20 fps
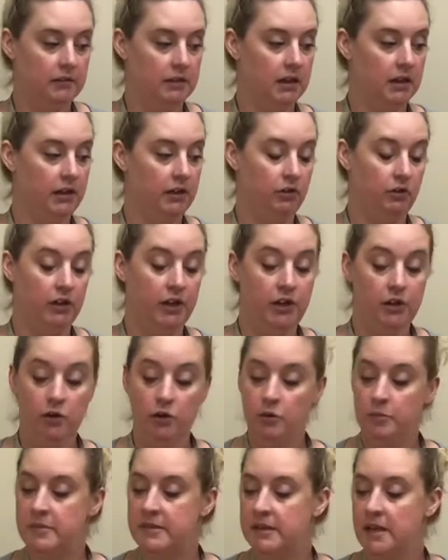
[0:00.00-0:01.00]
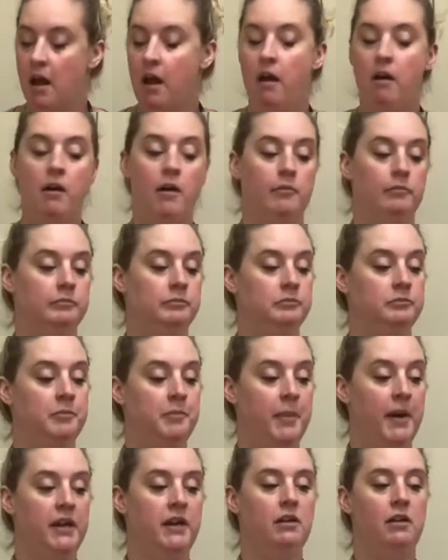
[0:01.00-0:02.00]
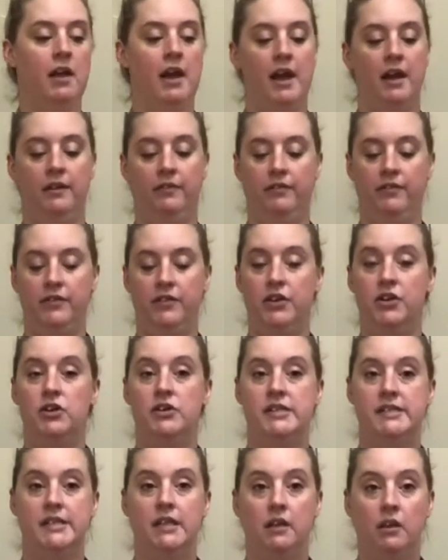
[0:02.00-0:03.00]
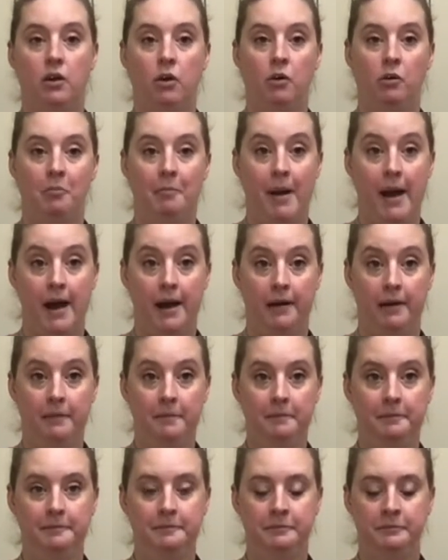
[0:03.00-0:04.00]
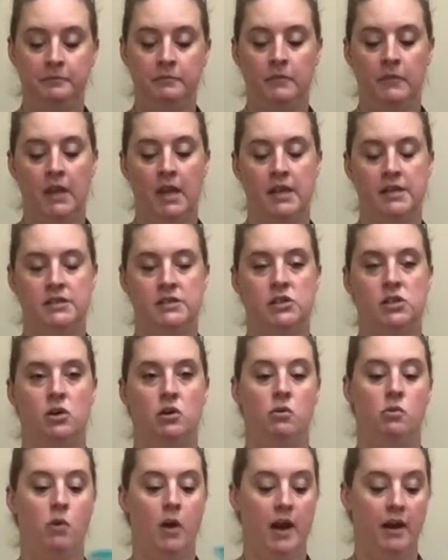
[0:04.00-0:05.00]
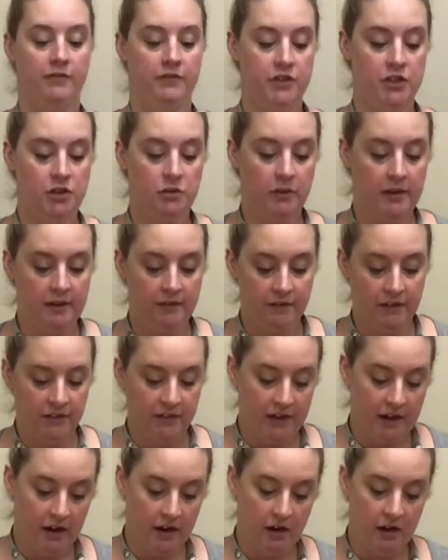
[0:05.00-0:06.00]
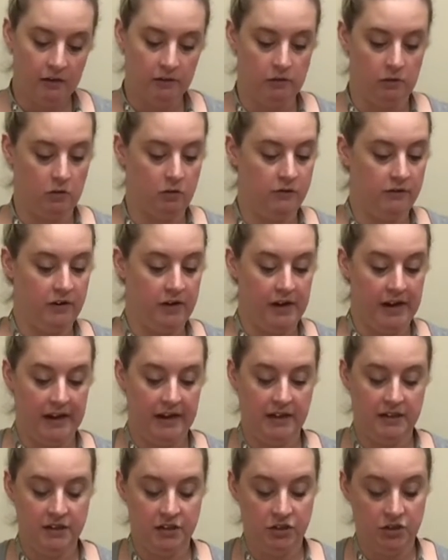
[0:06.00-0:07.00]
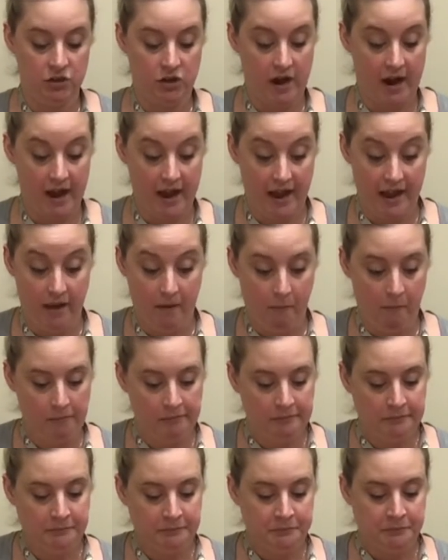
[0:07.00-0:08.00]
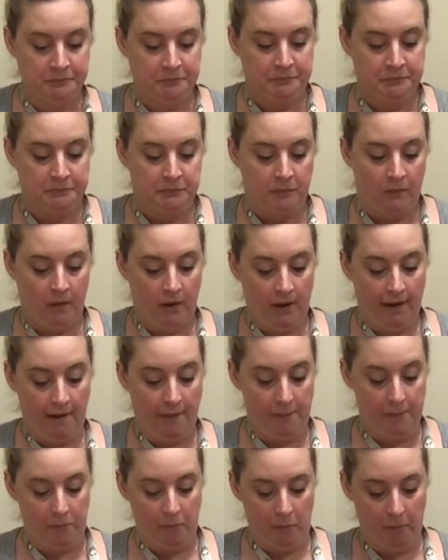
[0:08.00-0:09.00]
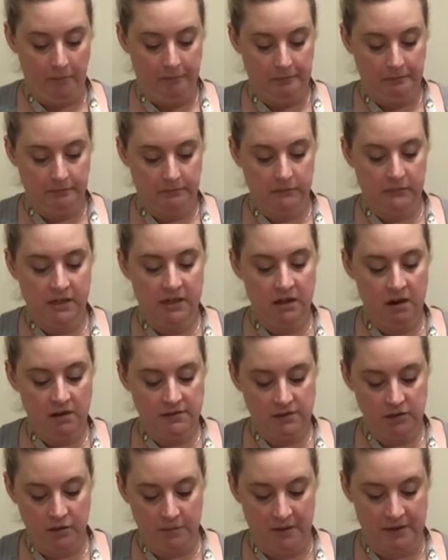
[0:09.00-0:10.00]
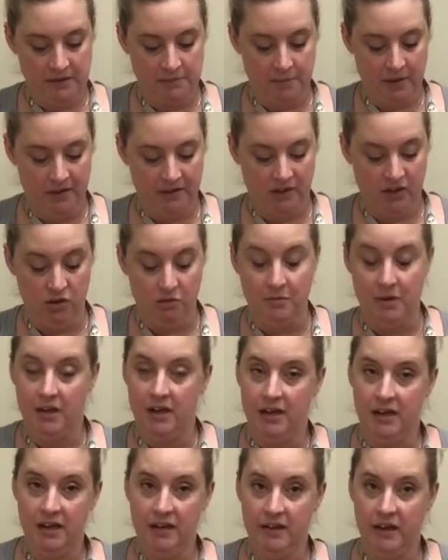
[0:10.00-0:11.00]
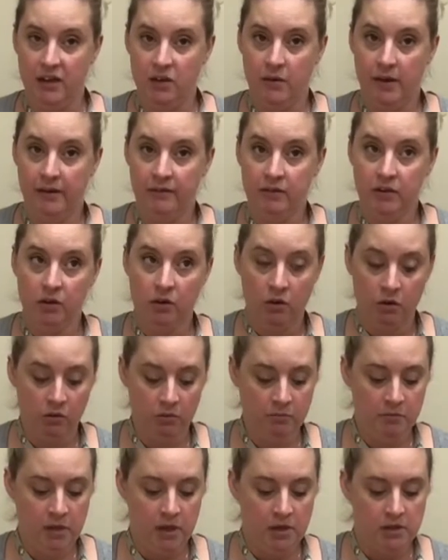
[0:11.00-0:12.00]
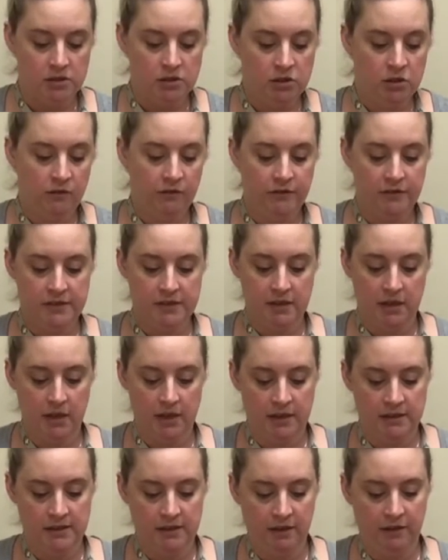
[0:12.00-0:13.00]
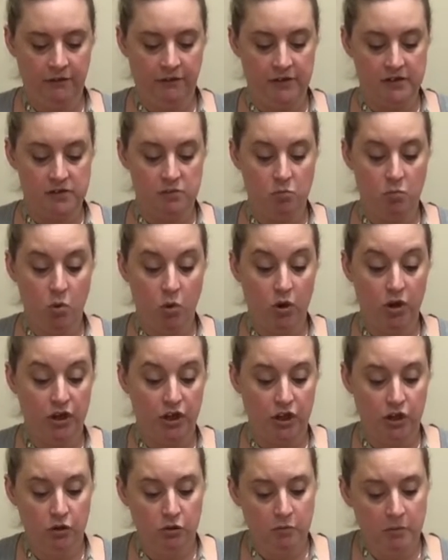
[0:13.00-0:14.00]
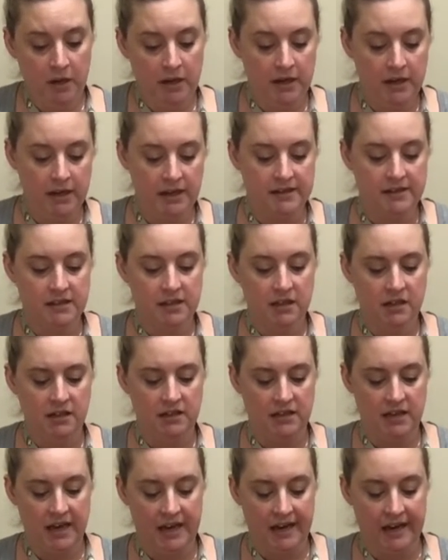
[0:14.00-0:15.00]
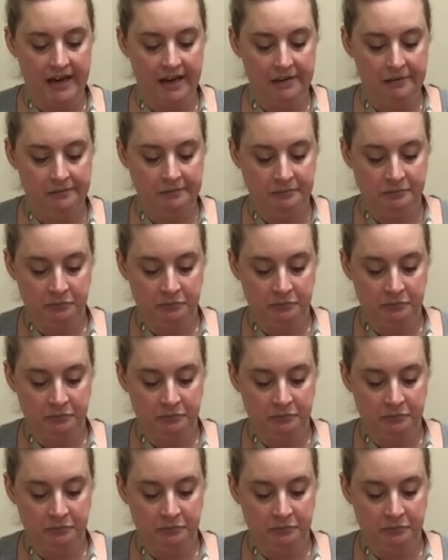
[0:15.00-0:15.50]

the little cubes, but you'll have your silicone bottom. And so after you leave it there overnight to dry, and it also depends upon the humidity that you have in your home. So if it's more humid, it's going to take it